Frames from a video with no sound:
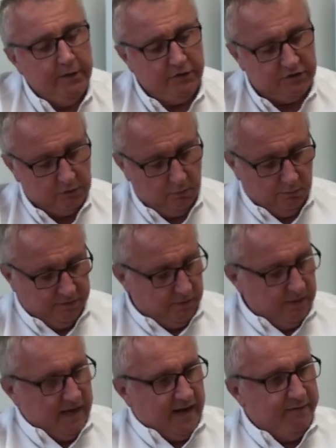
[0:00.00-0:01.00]
So
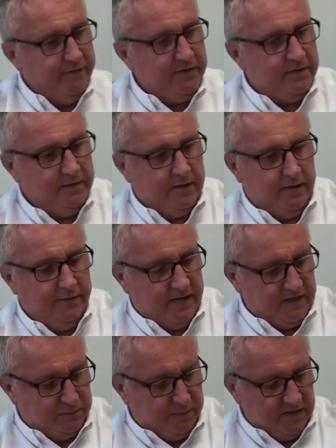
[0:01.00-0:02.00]
there you have it.
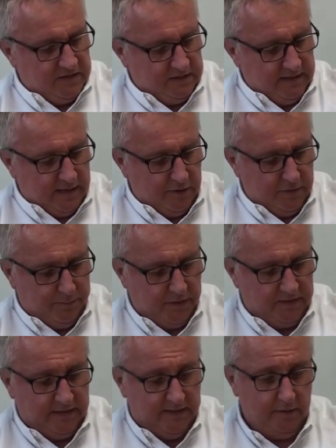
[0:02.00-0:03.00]
That's basically how you
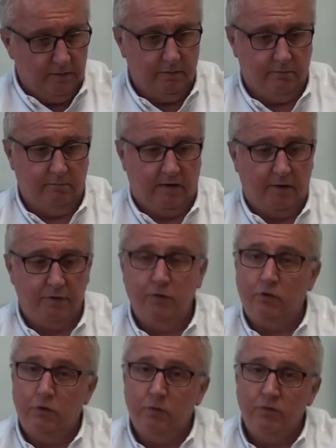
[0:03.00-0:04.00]
put it together and how you
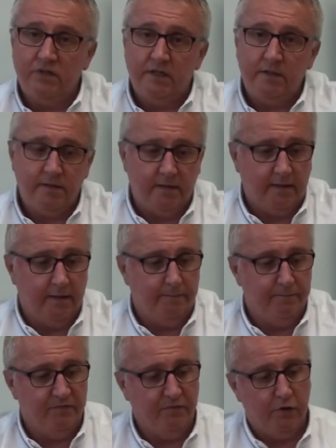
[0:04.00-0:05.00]
use it.
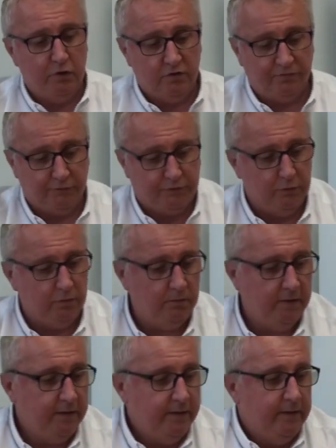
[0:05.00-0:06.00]
Very useful
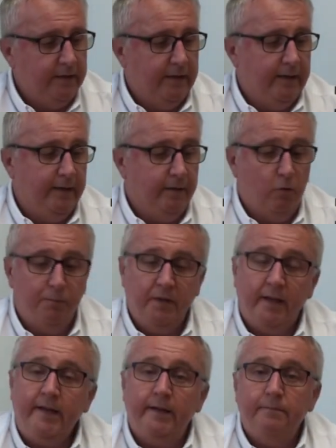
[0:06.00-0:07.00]
tool. Hope you
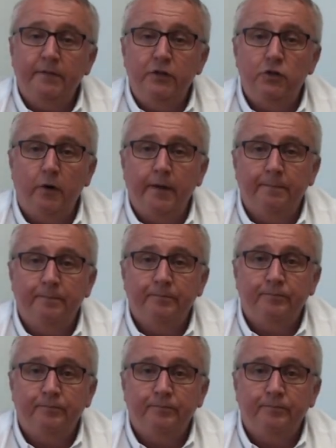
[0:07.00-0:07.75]
like it. Enjoy.